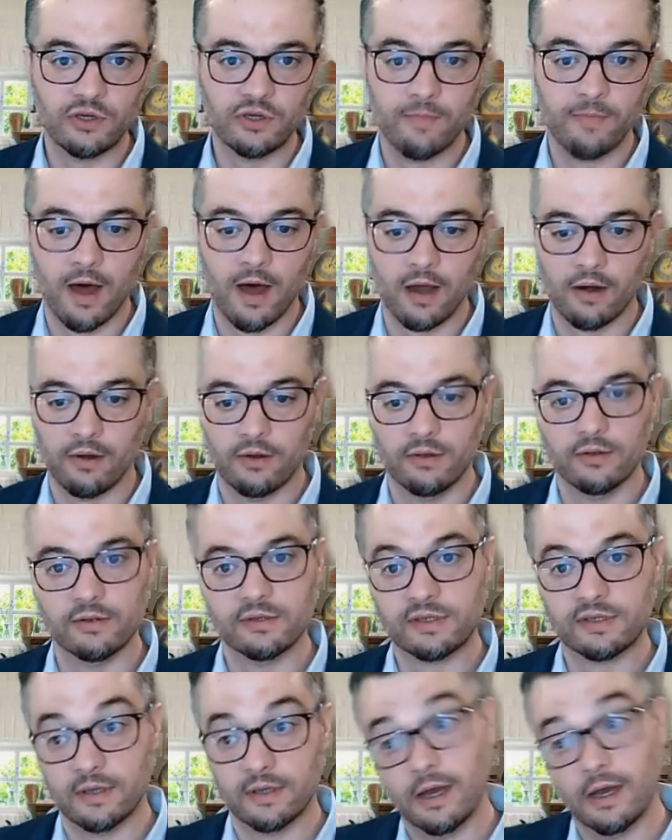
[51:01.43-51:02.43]

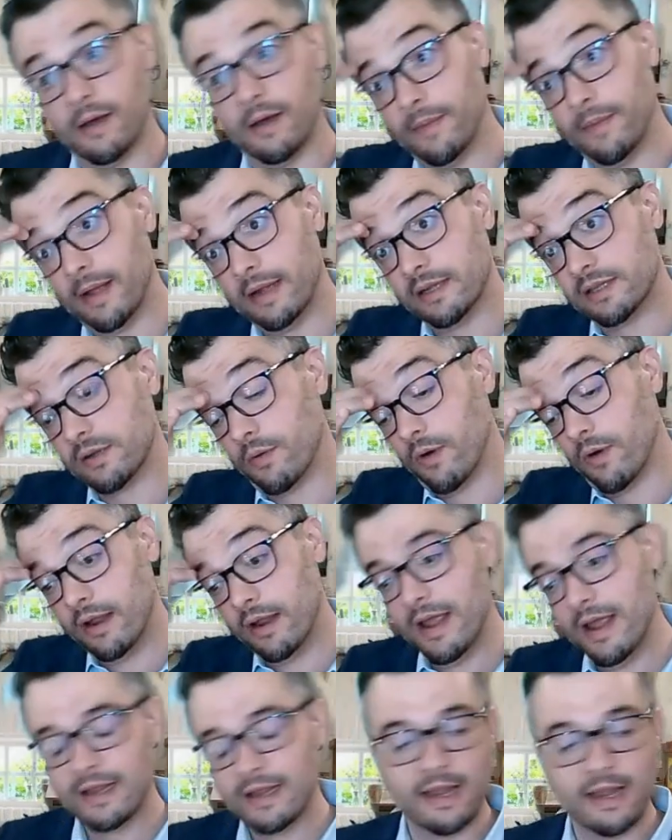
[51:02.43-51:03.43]
models and so on,
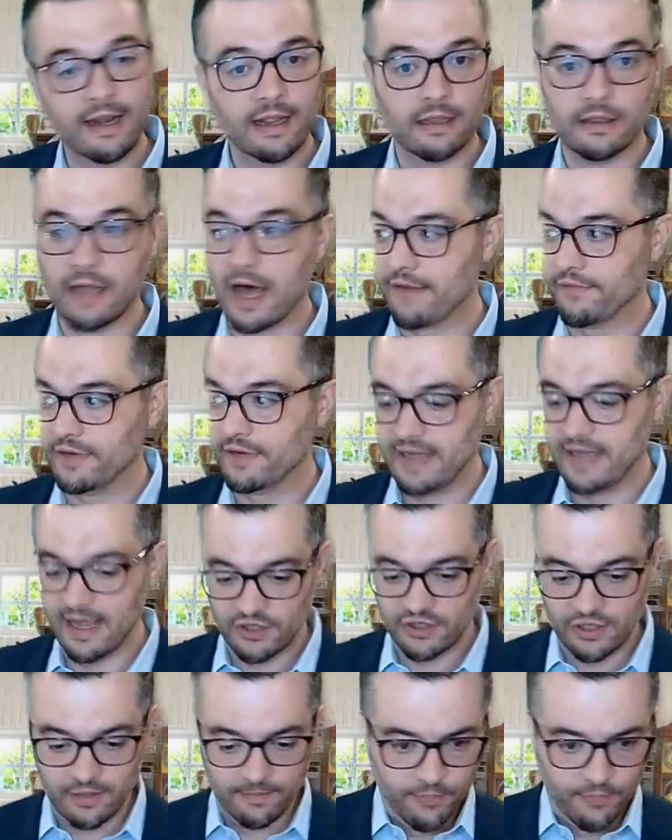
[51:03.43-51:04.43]
getting a lot of
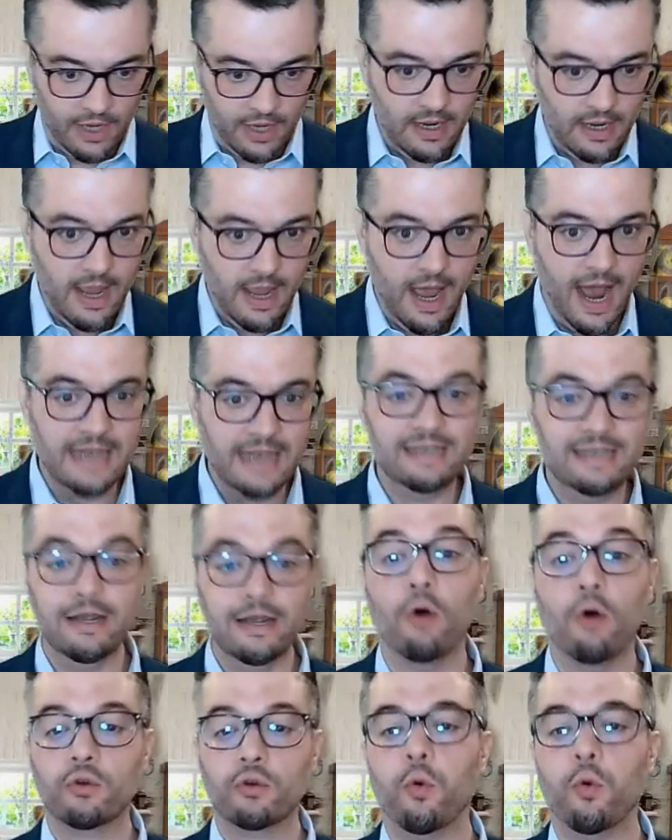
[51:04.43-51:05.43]
attention. But I
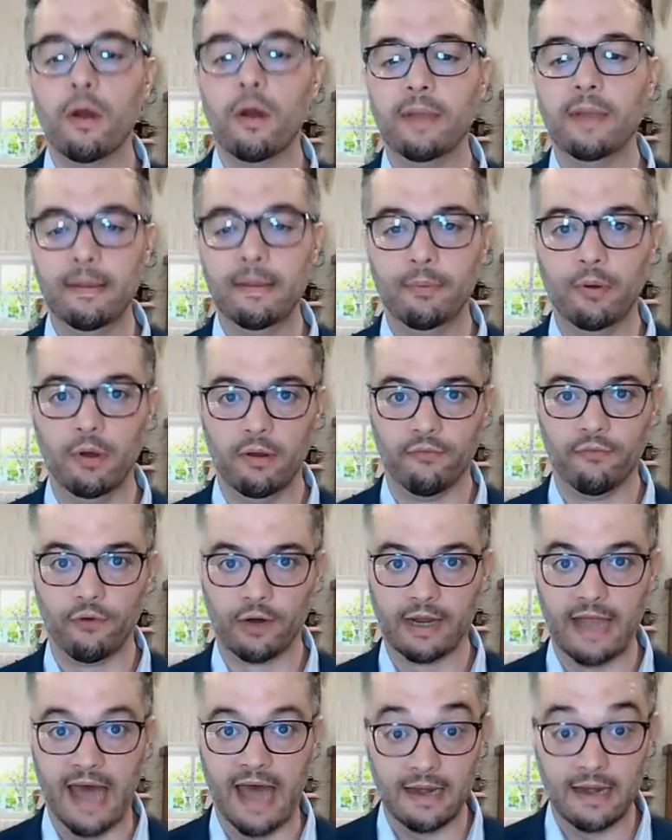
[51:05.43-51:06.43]
don't want people to
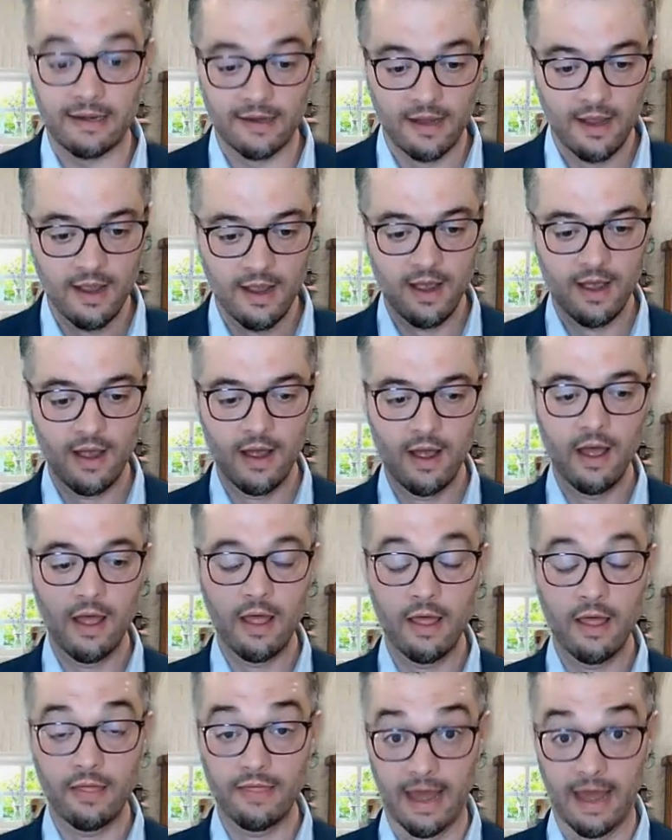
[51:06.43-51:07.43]
forget
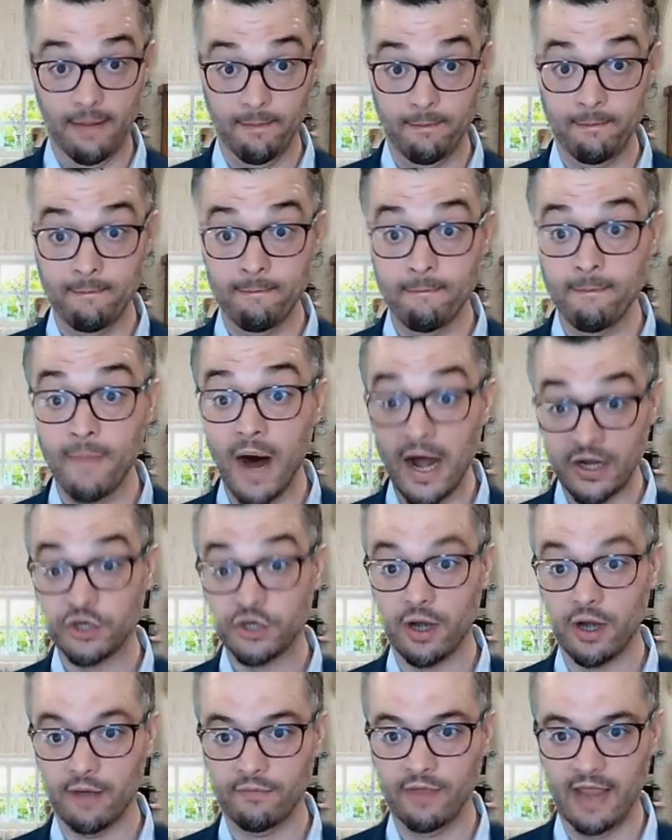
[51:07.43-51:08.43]
that much
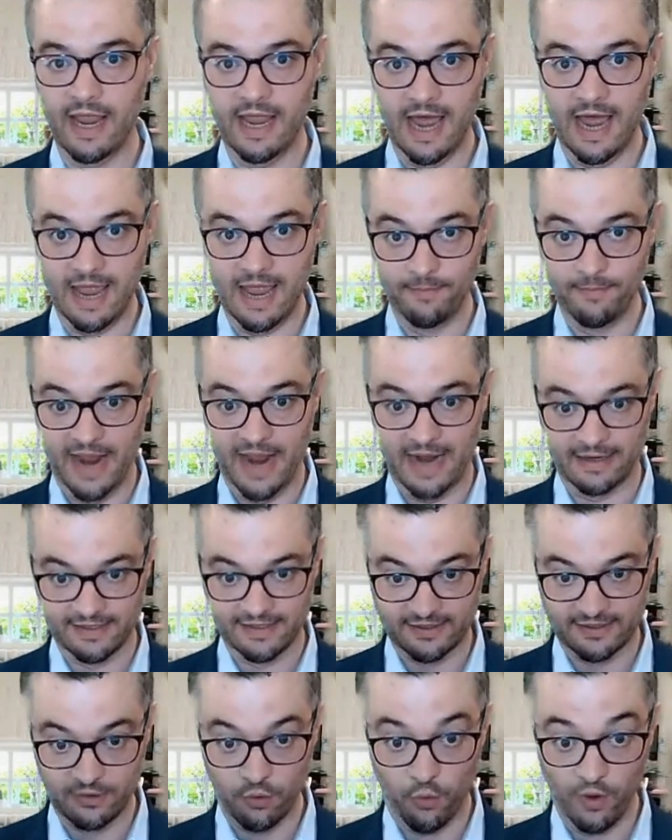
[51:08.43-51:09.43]
of the AI impact is
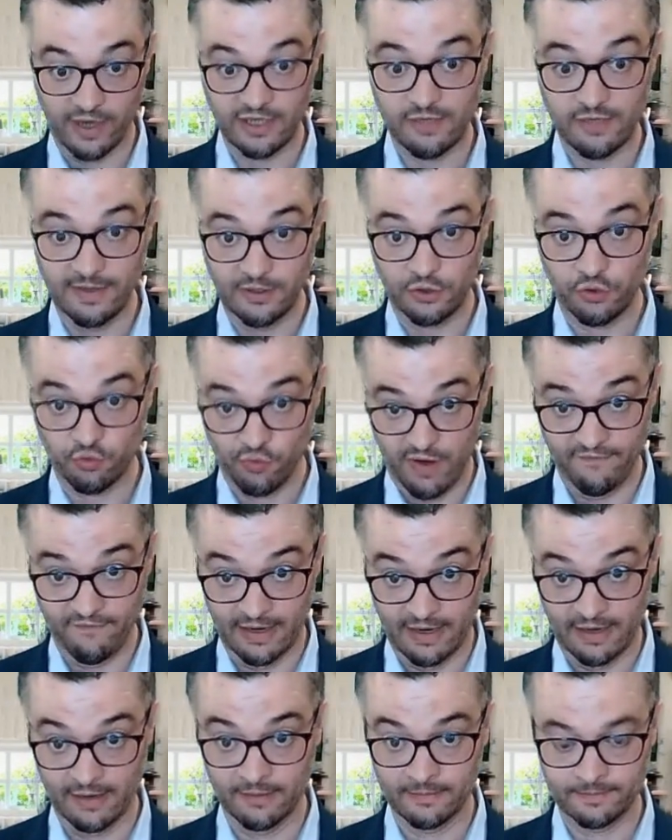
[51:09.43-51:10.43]
going to be
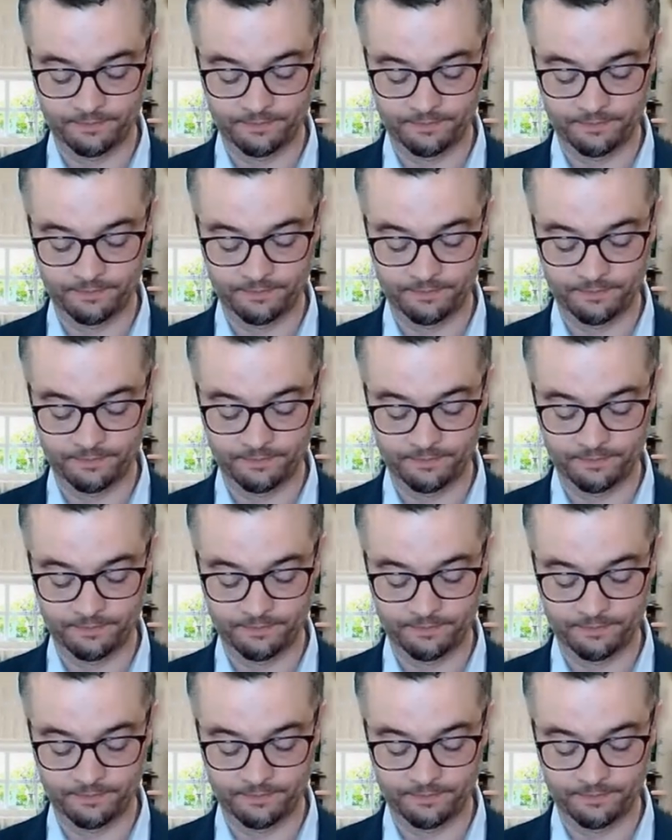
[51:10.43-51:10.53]
driven